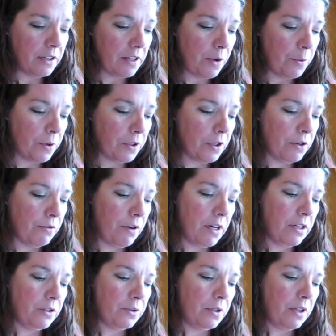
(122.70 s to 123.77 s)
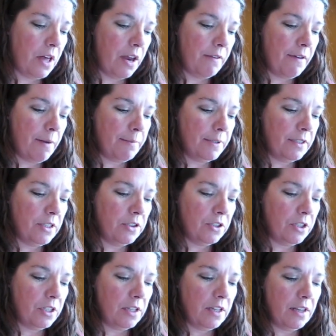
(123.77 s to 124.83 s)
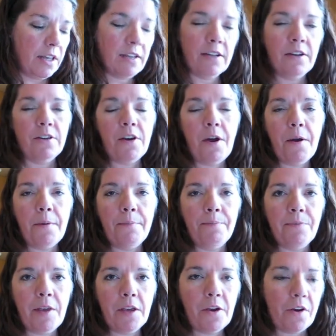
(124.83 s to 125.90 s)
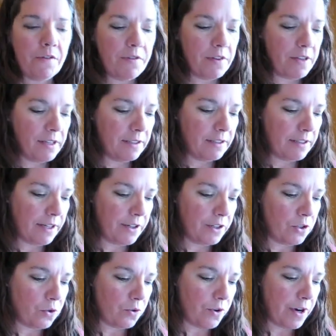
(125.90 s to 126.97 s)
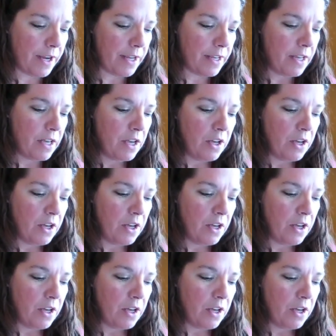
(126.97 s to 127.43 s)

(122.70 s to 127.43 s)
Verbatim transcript: that they weren't going to run into a lot of opposition and they could come take over this territory.